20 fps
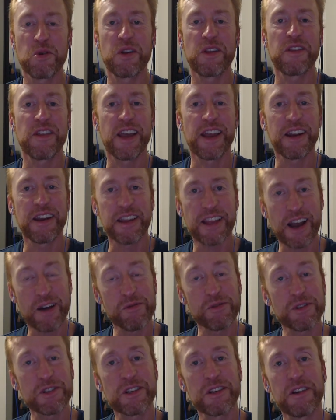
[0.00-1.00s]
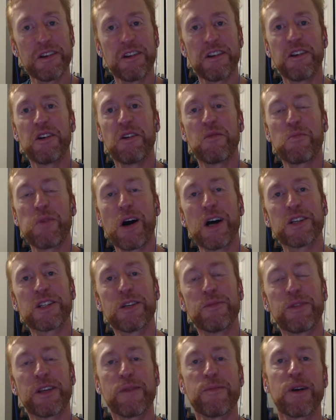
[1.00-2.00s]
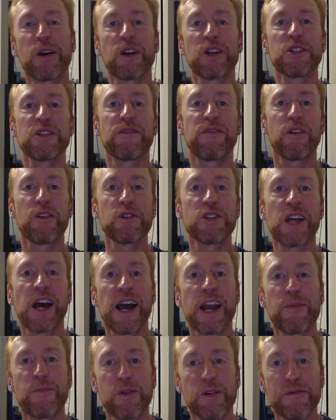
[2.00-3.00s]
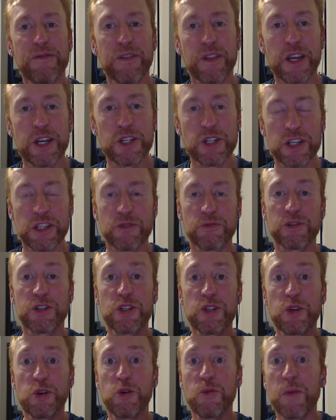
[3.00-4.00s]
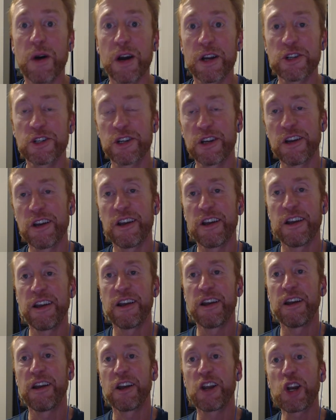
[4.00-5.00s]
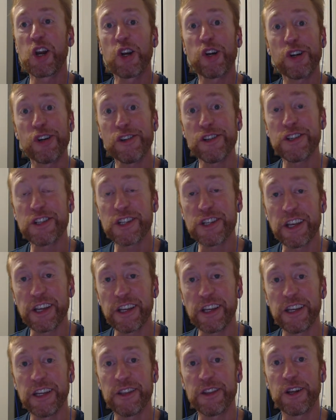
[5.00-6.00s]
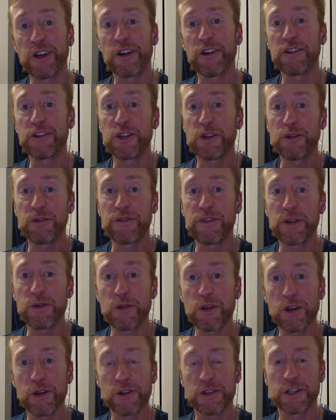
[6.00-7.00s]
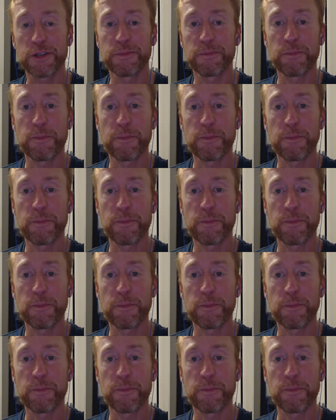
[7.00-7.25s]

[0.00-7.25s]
And then that was possibly America's first hyperinflation. There was too much currency in there and too few goods.